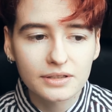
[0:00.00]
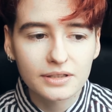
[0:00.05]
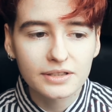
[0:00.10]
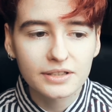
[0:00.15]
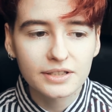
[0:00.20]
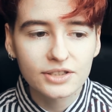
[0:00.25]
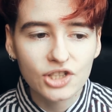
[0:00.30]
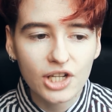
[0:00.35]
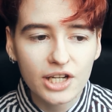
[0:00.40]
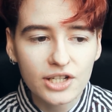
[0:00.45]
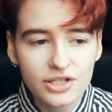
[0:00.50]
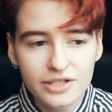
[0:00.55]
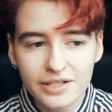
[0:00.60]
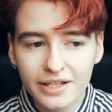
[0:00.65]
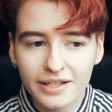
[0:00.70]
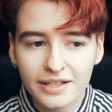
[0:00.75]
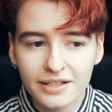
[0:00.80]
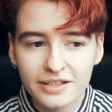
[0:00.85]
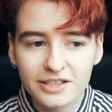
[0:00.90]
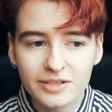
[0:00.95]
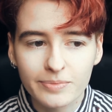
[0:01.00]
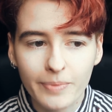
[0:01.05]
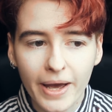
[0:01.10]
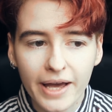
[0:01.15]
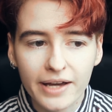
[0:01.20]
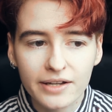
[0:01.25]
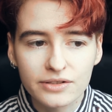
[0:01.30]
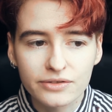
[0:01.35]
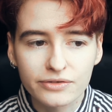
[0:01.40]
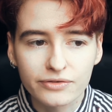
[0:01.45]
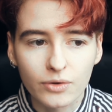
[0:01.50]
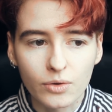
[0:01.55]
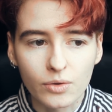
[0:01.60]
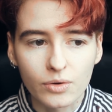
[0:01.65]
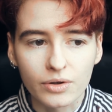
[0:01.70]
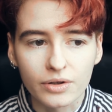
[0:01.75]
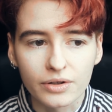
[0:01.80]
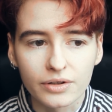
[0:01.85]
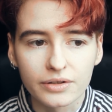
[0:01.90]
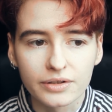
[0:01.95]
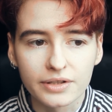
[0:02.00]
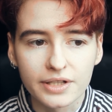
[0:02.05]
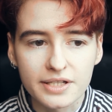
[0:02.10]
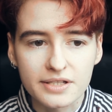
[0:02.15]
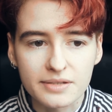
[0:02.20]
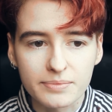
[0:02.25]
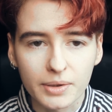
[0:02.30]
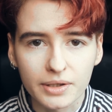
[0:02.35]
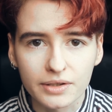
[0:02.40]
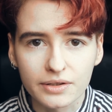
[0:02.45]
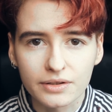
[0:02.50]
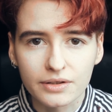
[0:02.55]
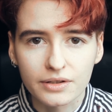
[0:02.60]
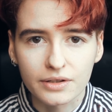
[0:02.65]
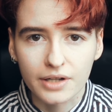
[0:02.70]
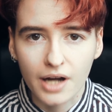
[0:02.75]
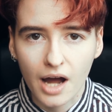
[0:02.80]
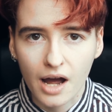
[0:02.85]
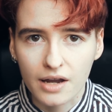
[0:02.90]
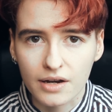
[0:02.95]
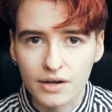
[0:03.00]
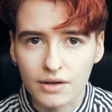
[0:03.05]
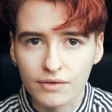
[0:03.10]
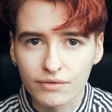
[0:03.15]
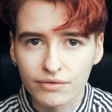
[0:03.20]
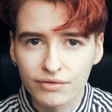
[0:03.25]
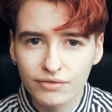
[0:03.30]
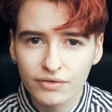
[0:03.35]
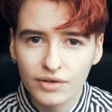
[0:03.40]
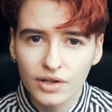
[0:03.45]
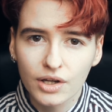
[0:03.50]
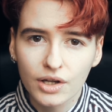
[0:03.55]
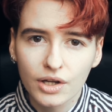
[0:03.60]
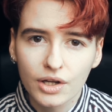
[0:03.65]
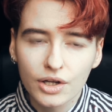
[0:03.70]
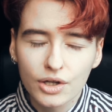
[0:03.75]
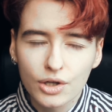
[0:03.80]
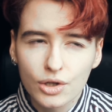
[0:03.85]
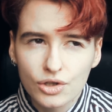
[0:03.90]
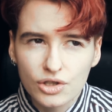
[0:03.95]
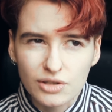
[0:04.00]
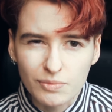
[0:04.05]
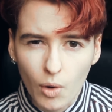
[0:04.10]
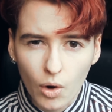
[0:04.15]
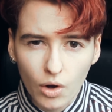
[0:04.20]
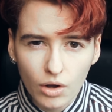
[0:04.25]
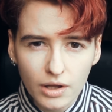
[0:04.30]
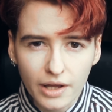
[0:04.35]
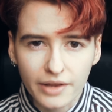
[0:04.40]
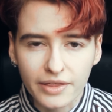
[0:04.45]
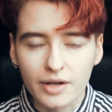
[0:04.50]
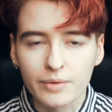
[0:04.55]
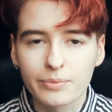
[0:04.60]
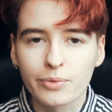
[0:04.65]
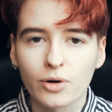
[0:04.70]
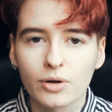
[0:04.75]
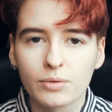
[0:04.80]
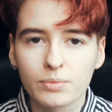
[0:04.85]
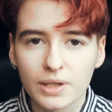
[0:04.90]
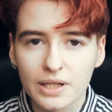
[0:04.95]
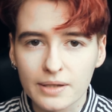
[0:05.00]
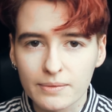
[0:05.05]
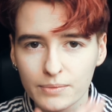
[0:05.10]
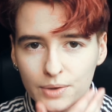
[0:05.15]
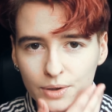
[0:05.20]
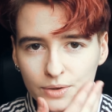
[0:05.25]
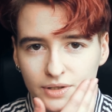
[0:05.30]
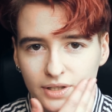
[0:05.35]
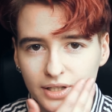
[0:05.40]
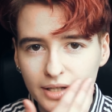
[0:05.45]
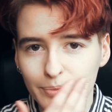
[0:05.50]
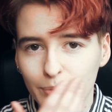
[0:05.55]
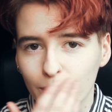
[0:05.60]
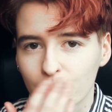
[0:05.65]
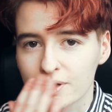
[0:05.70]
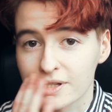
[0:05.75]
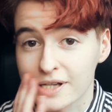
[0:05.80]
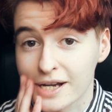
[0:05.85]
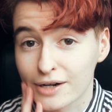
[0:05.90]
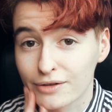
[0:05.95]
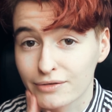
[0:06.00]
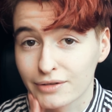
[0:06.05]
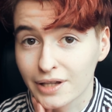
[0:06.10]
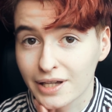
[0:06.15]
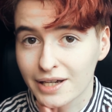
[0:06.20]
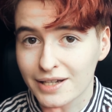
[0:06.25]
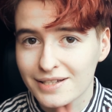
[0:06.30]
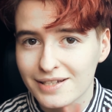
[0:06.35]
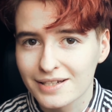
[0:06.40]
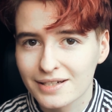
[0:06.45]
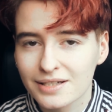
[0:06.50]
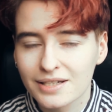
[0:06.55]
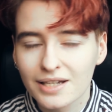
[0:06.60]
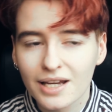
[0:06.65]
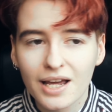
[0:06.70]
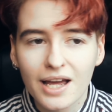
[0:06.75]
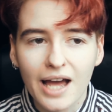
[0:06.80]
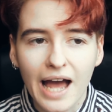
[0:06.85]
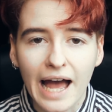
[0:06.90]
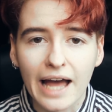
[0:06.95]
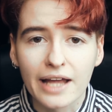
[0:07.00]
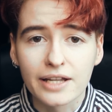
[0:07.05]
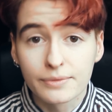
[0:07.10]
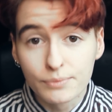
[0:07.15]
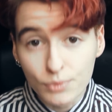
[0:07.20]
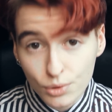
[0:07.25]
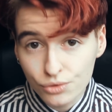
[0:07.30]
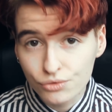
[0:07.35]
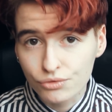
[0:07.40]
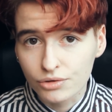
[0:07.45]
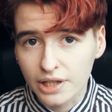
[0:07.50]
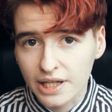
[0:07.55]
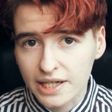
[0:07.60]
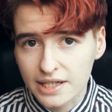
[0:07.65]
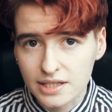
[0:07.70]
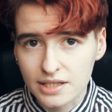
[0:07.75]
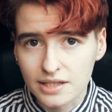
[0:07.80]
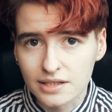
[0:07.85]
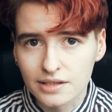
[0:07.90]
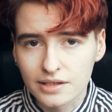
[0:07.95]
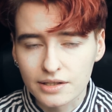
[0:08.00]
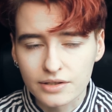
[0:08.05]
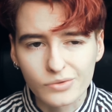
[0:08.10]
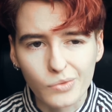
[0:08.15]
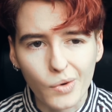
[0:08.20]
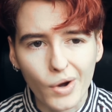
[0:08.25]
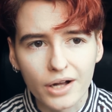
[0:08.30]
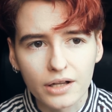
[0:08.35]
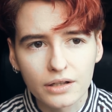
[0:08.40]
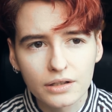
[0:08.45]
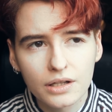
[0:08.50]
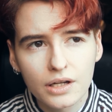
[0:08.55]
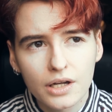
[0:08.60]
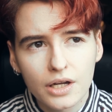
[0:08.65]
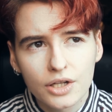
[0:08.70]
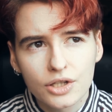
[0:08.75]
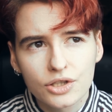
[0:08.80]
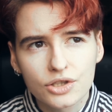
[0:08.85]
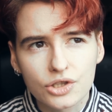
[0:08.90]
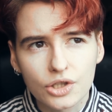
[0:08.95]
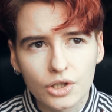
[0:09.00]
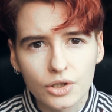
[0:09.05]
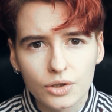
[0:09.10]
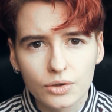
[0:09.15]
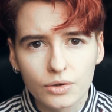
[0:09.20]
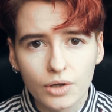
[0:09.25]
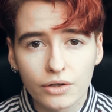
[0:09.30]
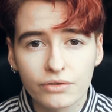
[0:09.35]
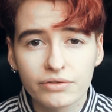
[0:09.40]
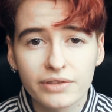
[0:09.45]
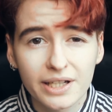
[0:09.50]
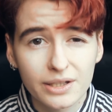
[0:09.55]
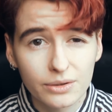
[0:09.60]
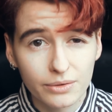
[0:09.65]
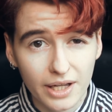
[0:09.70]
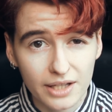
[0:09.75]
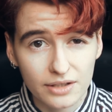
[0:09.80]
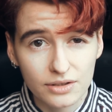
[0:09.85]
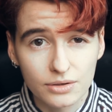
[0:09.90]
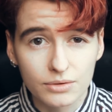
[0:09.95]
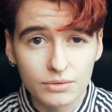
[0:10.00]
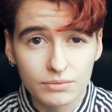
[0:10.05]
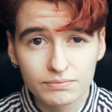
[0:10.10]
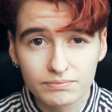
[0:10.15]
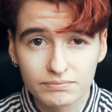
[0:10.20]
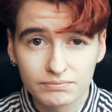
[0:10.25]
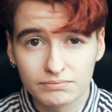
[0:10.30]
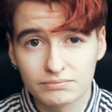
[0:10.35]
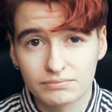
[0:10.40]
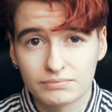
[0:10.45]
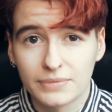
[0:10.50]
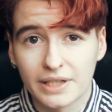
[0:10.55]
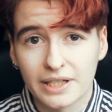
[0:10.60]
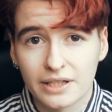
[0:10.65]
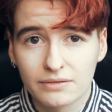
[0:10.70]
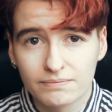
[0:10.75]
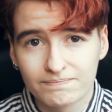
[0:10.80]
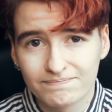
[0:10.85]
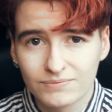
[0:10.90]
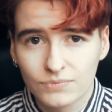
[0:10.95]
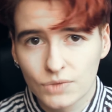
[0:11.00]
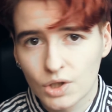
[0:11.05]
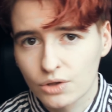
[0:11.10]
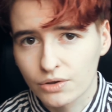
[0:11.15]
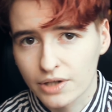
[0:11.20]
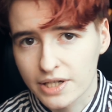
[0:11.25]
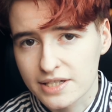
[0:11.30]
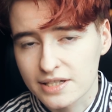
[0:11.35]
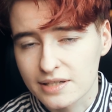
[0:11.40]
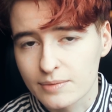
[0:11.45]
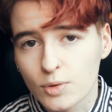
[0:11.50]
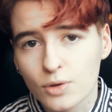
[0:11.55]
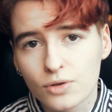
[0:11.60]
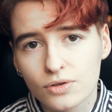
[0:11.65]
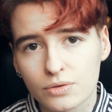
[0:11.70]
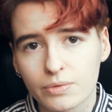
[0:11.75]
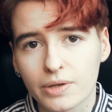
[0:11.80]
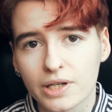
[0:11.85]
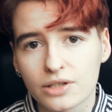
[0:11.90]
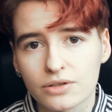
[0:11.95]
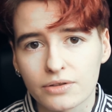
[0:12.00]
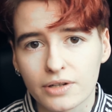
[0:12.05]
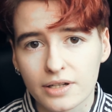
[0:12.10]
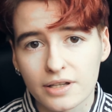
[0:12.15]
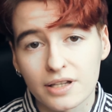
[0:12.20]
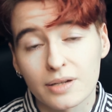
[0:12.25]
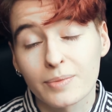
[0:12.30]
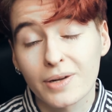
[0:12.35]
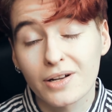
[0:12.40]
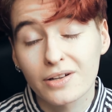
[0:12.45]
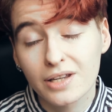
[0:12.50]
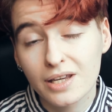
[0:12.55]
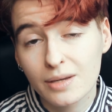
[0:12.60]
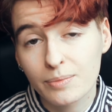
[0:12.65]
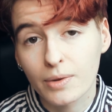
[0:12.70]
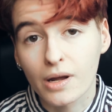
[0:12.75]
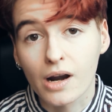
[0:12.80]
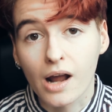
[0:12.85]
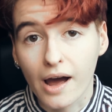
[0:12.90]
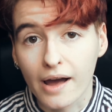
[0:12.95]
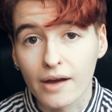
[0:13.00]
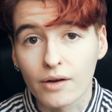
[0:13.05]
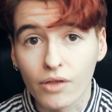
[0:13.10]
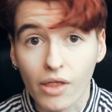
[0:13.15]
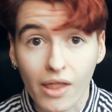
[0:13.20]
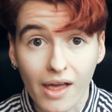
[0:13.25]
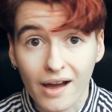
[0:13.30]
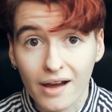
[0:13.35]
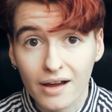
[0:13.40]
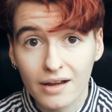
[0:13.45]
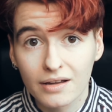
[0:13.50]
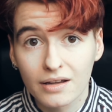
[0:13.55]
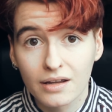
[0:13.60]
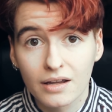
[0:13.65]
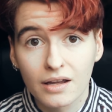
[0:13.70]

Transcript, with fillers: uh, the changes I can expect for this month are kind of small and they're probably mostly body hair related and mood related as well. So hopefully I don't get too like crazy mood swings or anything, but I'll keep an eye on that.